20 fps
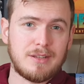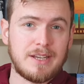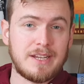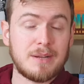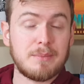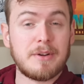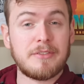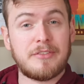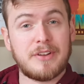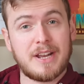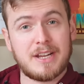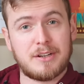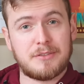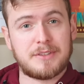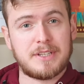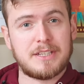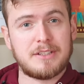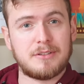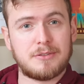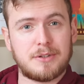and I'm a fan of
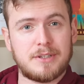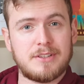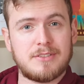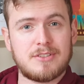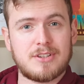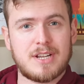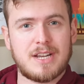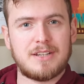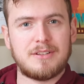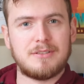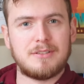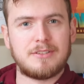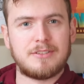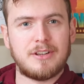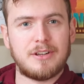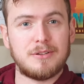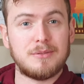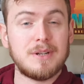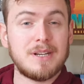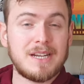Daniel Greene's channel,
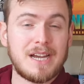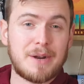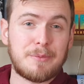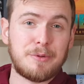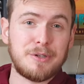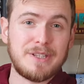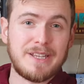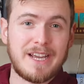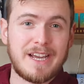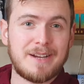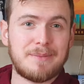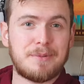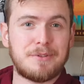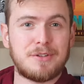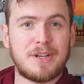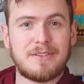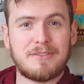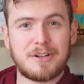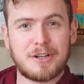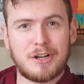so I'm really happy to
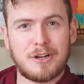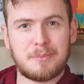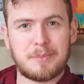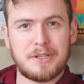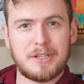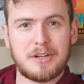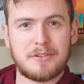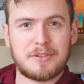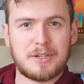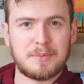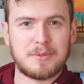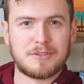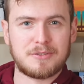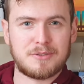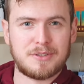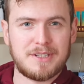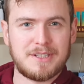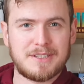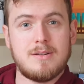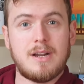have a copy of Rebels
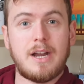Creed.